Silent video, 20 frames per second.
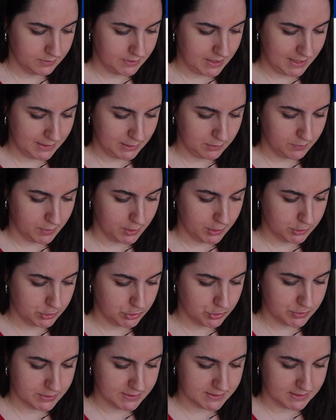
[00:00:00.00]
anywhere,
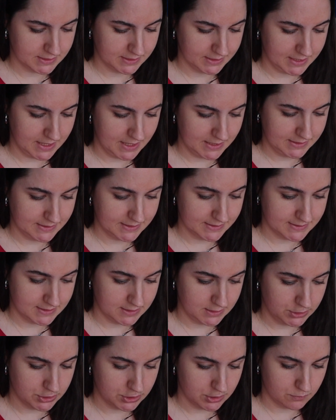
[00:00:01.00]
and you just click any
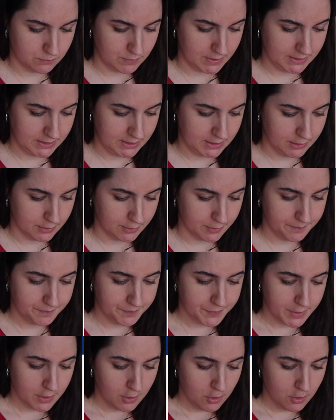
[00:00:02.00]
destination right here.